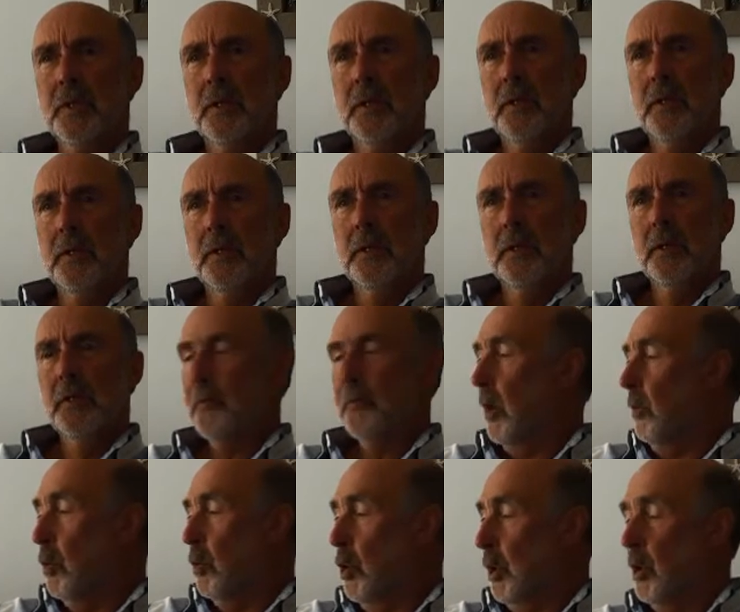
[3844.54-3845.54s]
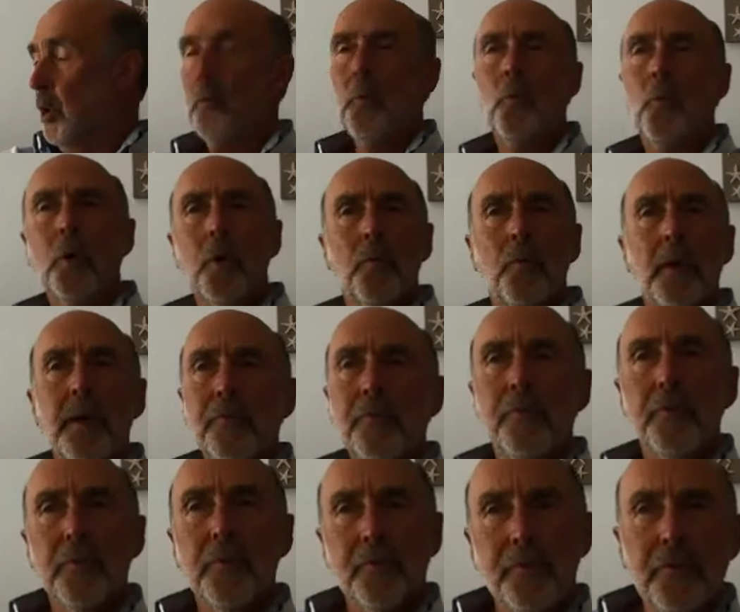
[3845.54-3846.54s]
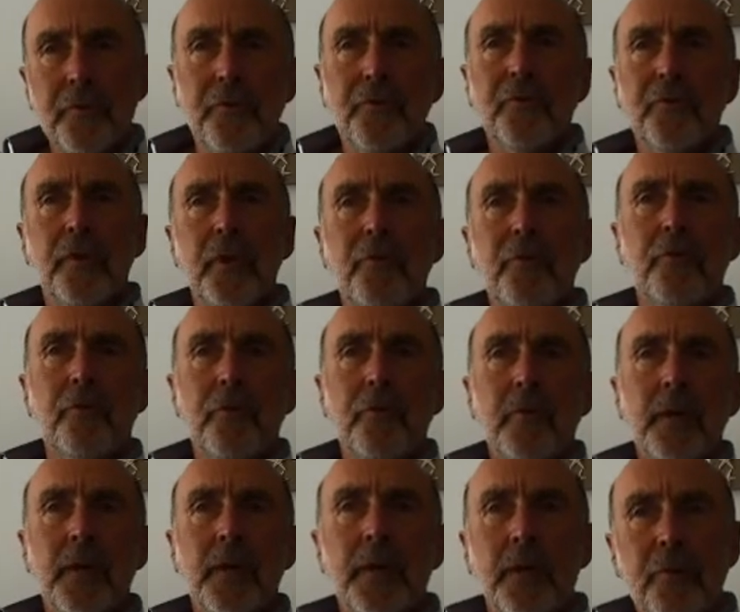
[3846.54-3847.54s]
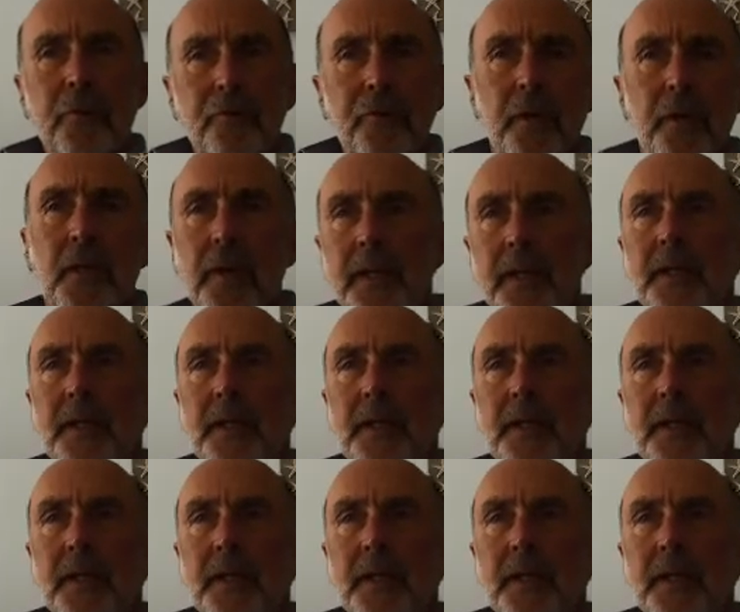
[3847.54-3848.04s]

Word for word: Yeah. If I work walk away from the first session, as that